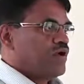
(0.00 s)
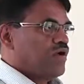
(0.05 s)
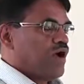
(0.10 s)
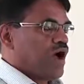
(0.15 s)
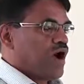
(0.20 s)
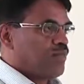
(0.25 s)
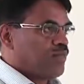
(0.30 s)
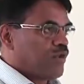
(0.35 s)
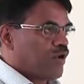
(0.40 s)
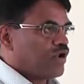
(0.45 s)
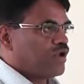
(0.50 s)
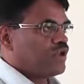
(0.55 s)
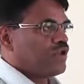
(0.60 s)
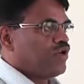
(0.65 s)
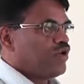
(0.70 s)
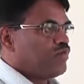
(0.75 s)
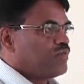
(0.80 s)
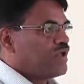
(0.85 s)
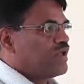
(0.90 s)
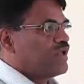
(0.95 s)
A
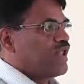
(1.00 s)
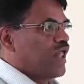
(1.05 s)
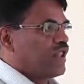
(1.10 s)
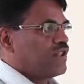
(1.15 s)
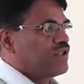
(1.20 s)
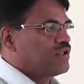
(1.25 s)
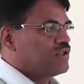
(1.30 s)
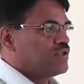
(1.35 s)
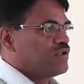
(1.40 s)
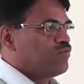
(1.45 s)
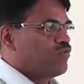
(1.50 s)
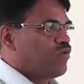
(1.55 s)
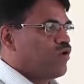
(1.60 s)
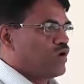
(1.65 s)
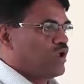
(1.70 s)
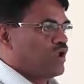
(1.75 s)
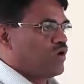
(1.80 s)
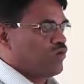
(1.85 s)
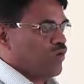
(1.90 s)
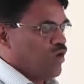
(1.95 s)
polynomial algorithm,
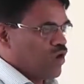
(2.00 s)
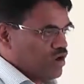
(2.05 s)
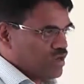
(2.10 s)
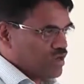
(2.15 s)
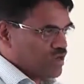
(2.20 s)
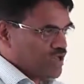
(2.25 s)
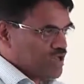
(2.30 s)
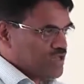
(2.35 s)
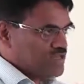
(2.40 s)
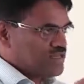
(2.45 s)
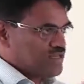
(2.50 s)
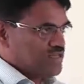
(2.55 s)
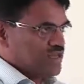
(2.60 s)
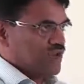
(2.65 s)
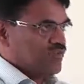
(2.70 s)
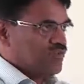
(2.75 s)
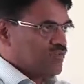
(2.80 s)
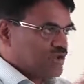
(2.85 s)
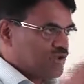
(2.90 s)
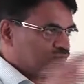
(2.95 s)
what I want is a
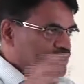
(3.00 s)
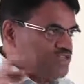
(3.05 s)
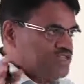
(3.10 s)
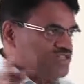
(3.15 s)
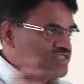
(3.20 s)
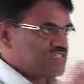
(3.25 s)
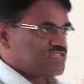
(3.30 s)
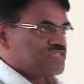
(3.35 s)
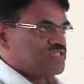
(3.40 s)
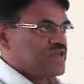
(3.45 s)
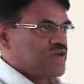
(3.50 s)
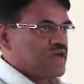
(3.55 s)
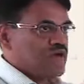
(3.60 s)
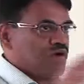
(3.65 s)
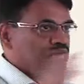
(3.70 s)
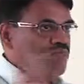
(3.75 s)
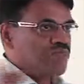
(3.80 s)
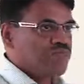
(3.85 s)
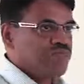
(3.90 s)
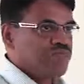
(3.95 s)
number which is
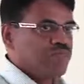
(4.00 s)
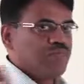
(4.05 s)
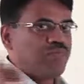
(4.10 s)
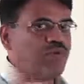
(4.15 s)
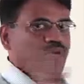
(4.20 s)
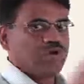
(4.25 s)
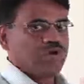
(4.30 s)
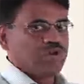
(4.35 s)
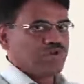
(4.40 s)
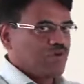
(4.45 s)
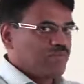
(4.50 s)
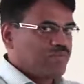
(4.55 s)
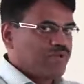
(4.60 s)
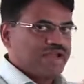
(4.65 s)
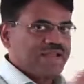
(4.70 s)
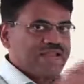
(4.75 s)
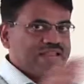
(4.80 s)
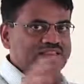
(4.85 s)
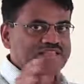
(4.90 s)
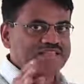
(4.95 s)

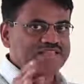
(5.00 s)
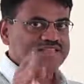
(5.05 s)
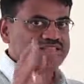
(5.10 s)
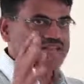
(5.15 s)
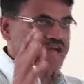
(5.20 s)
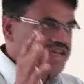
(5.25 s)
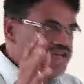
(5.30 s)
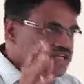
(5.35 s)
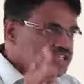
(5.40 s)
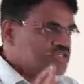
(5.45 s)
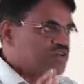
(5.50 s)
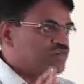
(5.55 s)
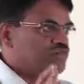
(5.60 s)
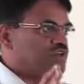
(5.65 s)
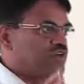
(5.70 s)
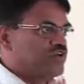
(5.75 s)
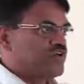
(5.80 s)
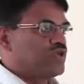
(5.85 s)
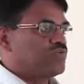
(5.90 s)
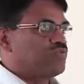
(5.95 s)
polynomial in the size of
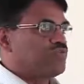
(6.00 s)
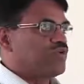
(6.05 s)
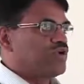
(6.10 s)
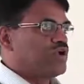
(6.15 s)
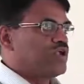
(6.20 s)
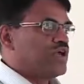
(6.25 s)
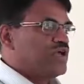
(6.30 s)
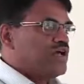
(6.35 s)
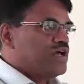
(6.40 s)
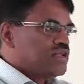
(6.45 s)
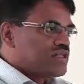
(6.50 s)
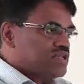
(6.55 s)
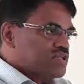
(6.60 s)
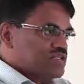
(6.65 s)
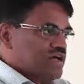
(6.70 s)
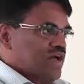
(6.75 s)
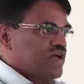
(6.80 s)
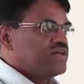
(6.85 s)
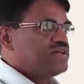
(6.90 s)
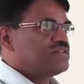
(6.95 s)
the input. The
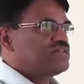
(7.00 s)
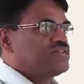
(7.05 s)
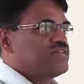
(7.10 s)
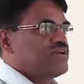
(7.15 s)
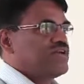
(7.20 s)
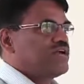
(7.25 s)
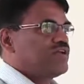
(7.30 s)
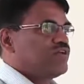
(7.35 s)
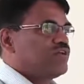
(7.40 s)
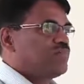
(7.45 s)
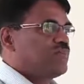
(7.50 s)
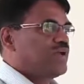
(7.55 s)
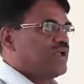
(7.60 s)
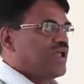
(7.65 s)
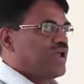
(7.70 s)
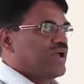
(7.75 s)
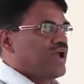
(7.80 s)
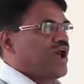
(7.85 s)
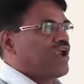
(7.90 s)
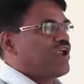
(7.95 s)
size here would be
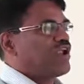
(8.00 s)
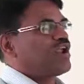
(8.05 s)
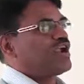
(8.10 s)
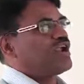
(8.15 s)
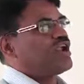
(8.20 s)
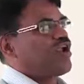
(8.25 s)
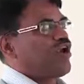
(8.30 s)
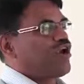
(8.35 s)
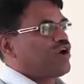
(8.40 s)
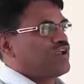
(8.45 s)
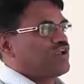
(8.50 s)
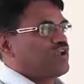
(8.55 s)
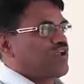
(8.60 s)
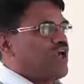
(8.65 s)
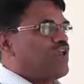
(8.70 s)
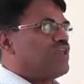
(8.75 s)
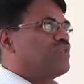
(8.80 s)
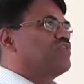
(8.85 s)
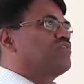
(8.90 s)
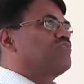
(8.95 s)
like 100 log
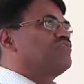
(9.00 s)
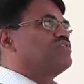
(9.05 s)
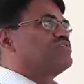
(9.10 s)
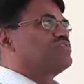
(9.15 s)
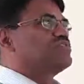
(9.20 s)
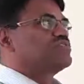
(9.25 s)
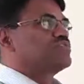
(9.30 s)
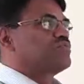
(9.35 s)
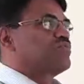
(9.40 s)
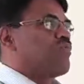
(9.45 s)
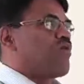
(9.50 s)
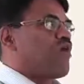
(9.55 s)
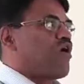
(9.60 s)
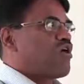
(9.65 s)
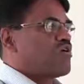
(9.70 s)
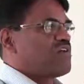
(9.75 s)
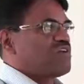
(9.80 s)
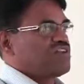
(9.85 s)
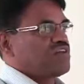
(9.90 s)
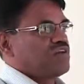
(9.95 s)
10, which is
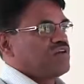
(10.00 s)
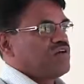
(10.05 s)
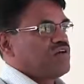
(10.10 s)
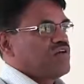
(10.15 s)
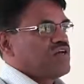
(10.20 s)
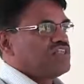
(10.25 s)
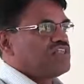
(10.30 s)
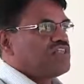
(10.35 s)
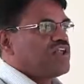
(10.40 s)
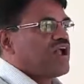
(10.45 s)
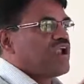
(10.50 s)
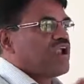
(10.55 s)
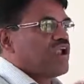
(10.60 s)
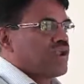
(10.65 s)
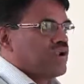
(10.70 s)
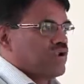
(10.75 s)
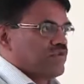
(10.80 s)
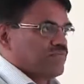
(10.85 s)
about 300.